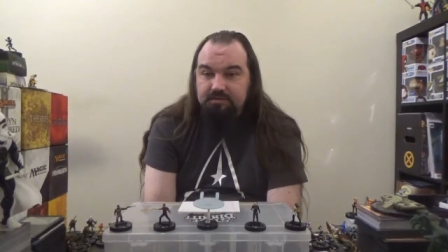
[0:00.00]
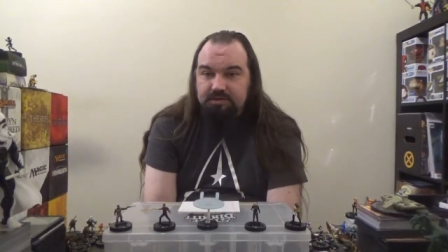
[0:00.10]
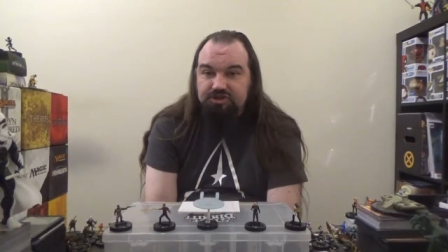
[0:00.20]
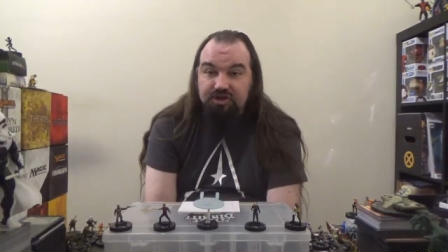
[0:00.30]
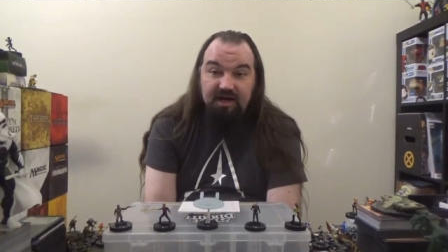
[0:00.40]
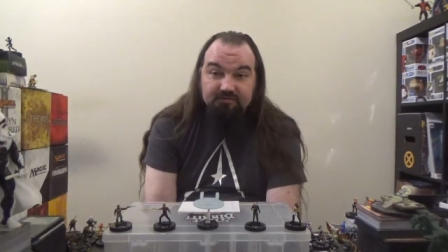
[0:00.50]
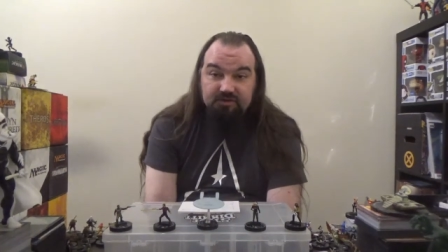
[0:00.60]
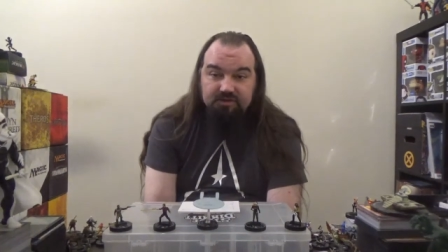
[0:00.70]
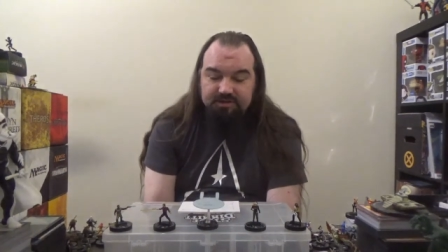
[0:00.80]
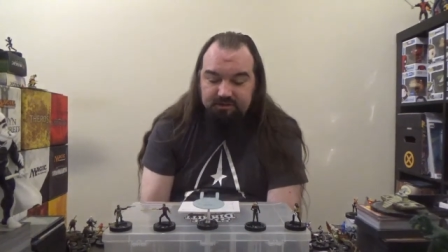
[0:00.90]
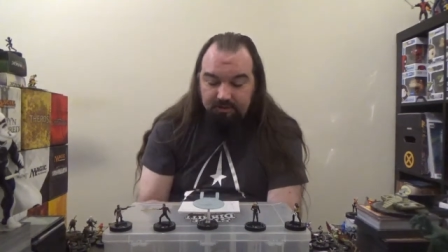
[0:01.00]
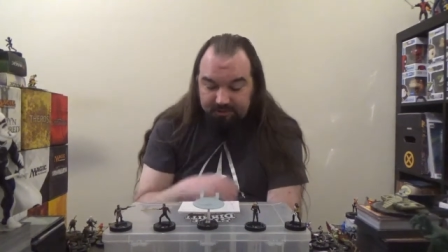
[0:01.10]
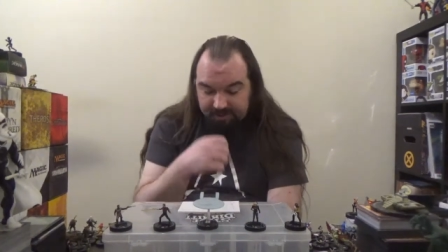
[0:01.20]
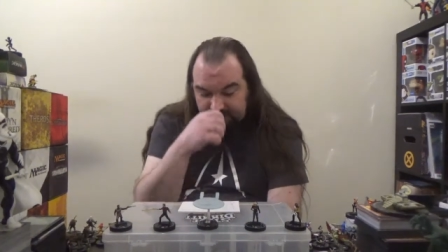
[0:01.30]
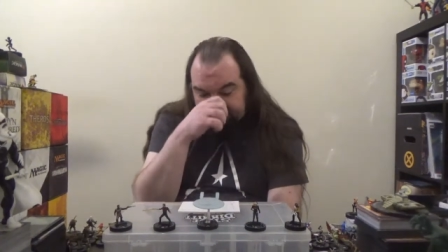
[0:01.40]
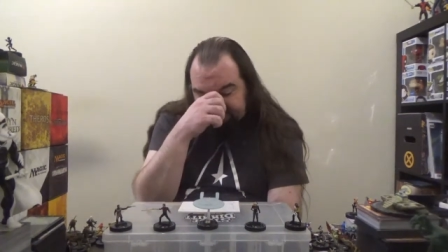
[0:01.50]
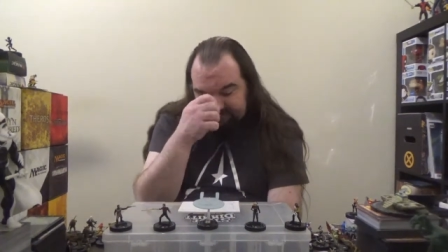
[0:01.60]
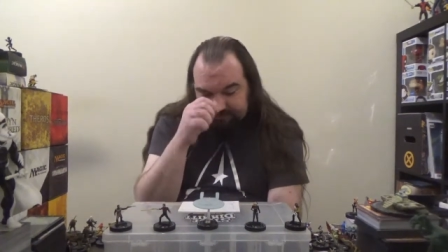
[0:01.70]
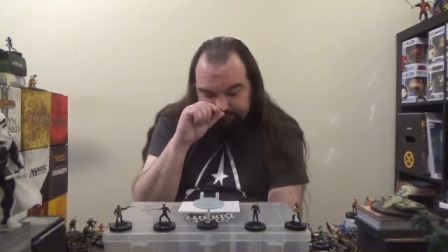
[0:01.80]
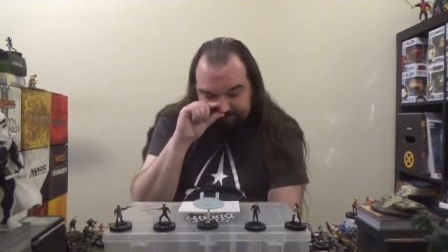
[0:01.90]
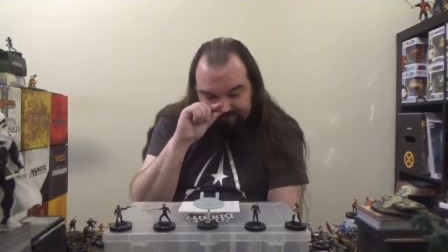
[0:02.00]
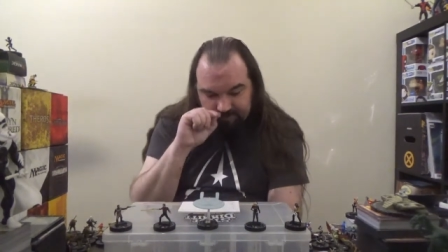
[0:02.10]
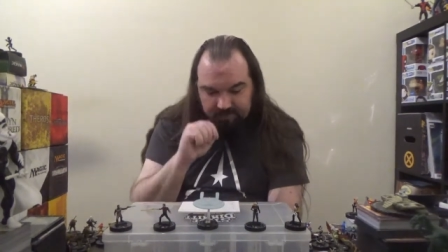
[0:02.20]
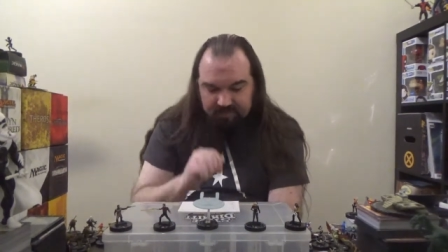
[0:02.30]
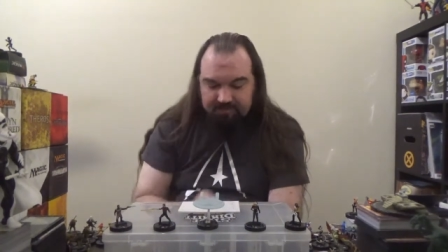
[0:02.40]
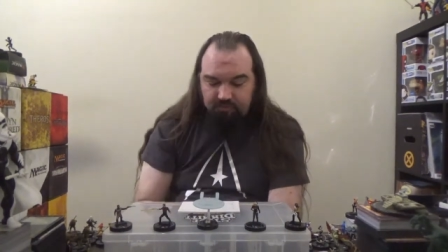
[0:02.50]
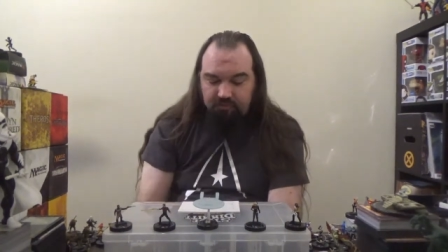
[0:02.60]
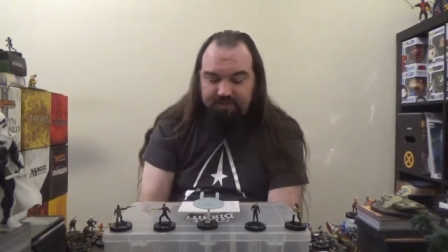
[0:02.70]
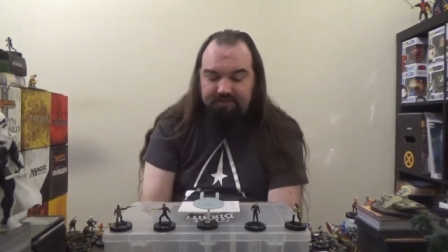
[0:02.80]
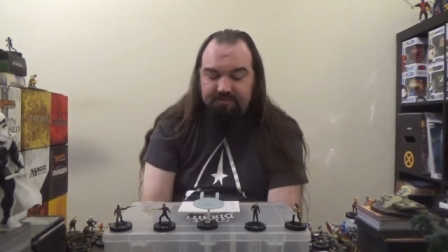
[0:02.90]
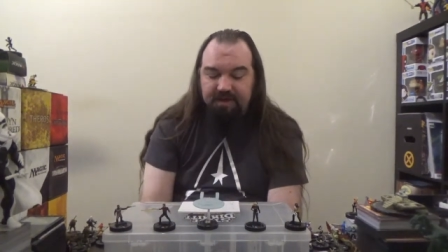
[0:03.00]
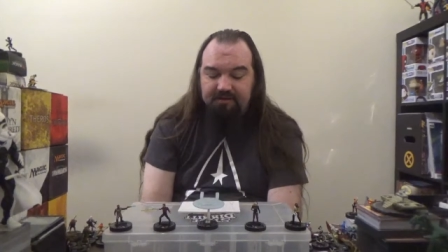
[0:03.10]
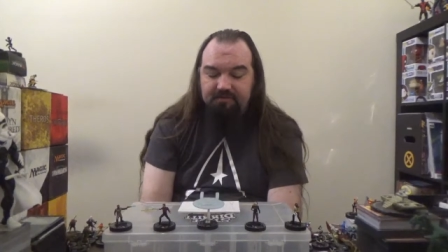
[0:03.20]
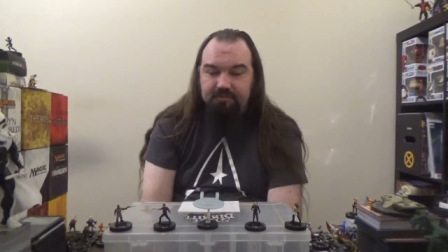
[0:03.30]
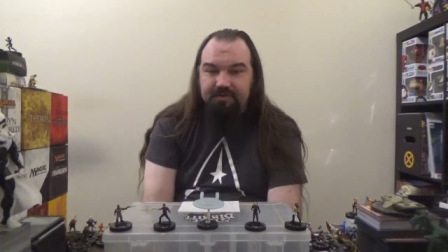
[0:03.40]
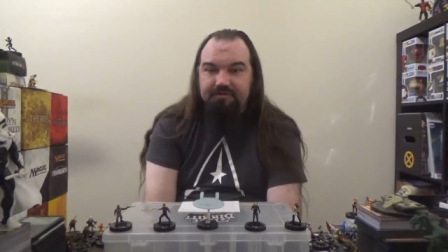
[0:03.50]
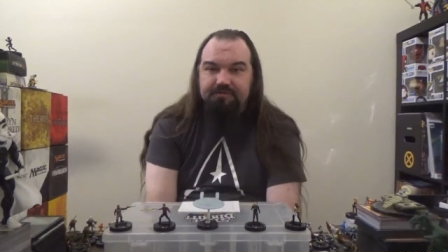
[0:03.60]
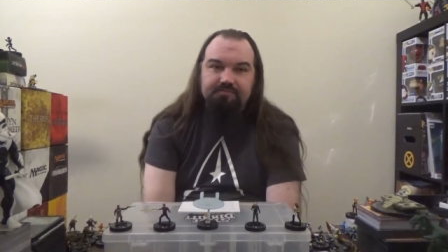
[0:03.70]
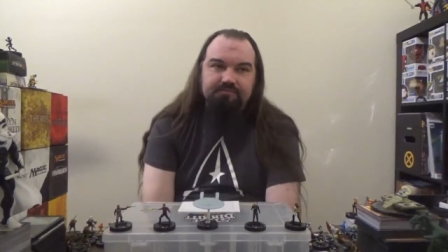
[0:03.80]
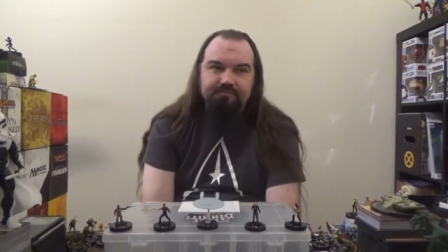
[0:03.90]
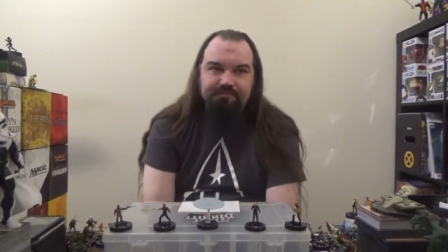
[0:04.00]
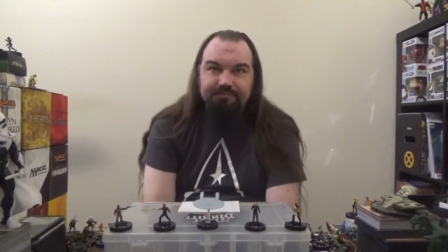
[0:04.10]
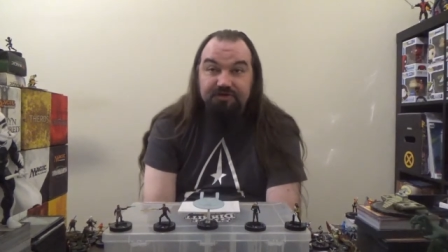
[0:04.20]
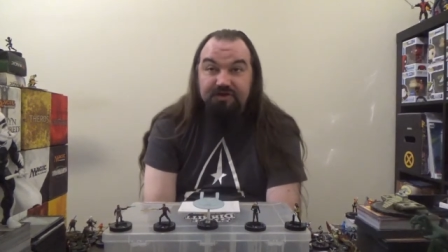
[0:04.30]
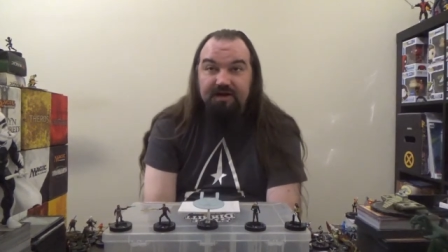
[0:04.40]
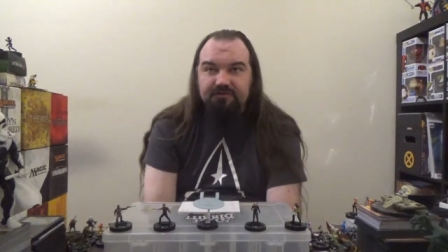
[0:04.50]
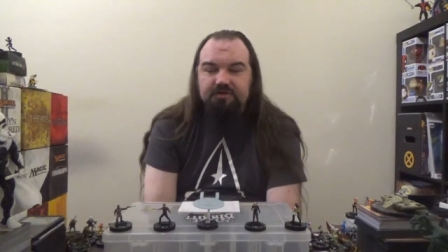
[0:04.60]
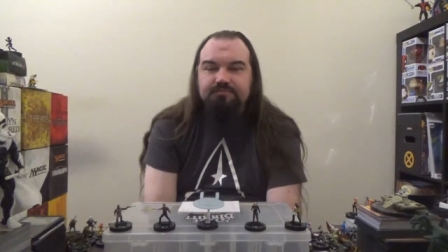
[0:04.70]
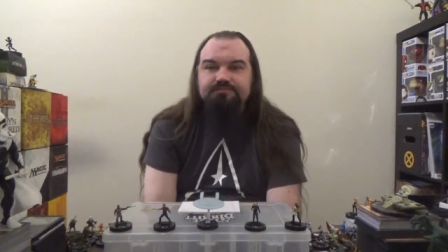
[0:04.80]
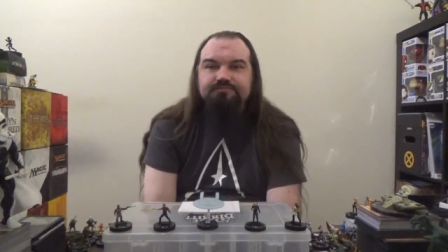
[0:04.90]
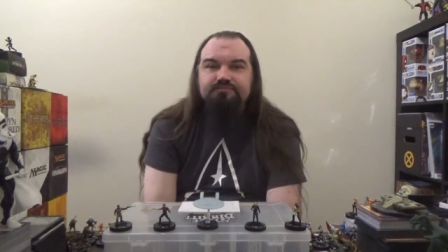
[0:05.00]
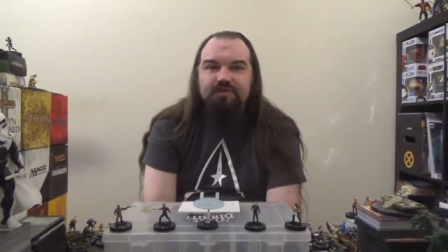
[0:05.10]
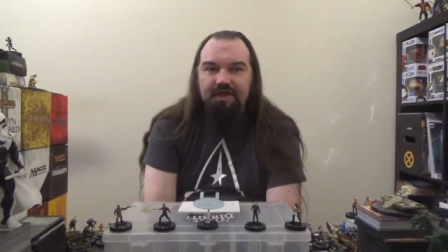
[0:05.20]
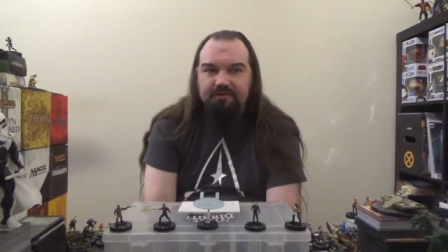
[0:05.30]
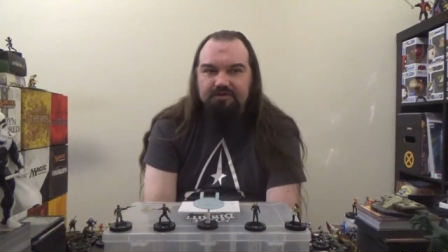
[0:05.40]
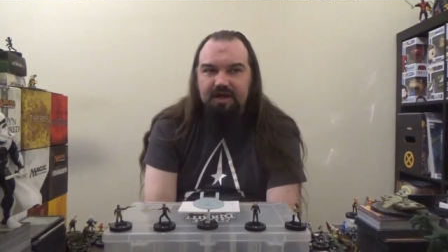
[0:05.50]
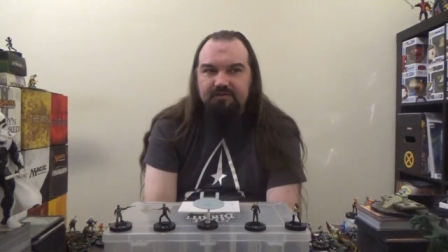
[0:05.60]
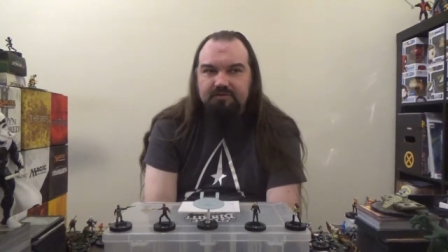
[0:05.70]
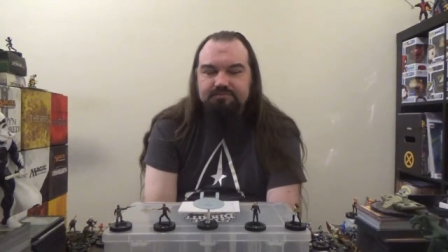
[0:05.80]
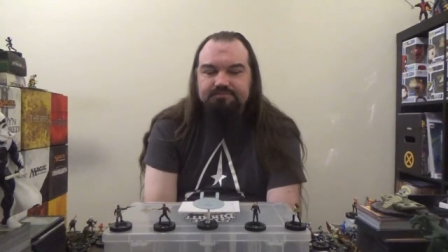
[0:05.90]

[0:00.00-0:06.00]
a traveler and going off and exploring space with the traveler, the other traveler.